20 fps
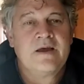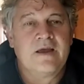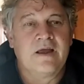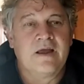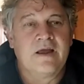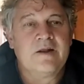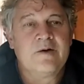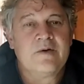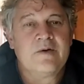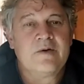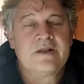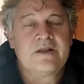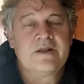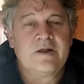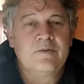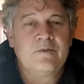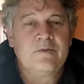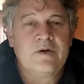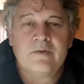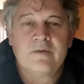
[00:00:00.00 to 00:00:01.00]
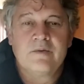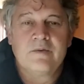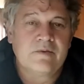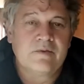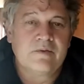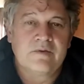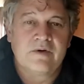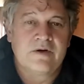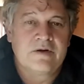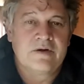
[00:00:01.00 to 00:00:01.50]
anyway, then we,
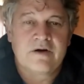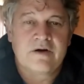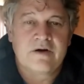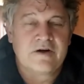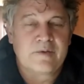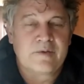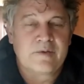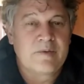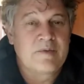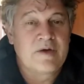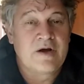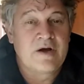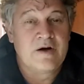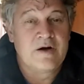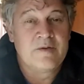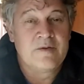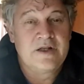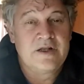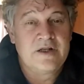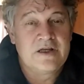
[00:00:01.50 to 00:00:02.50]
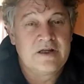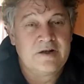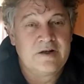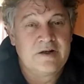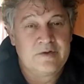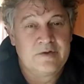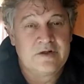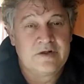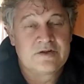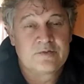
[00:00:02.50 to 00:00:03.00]
I can't remember how many
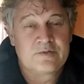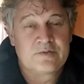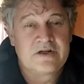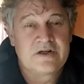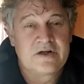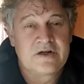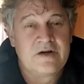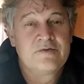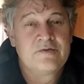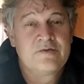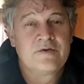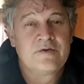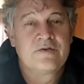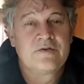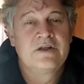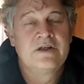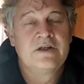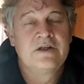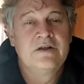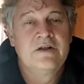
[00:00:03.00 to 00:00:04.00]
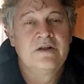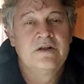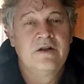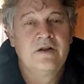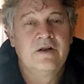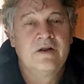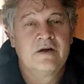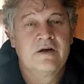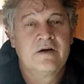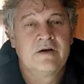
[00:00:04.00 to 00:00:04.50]
kilometers we drove with the
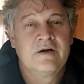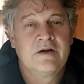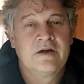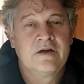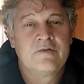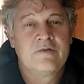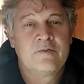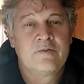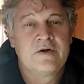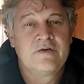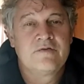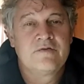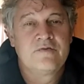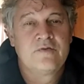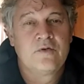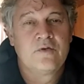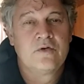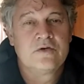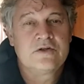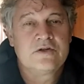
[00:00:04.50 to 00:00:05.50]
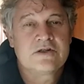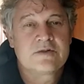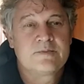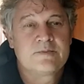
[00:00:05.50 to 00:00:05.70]
uh, F1 Ford.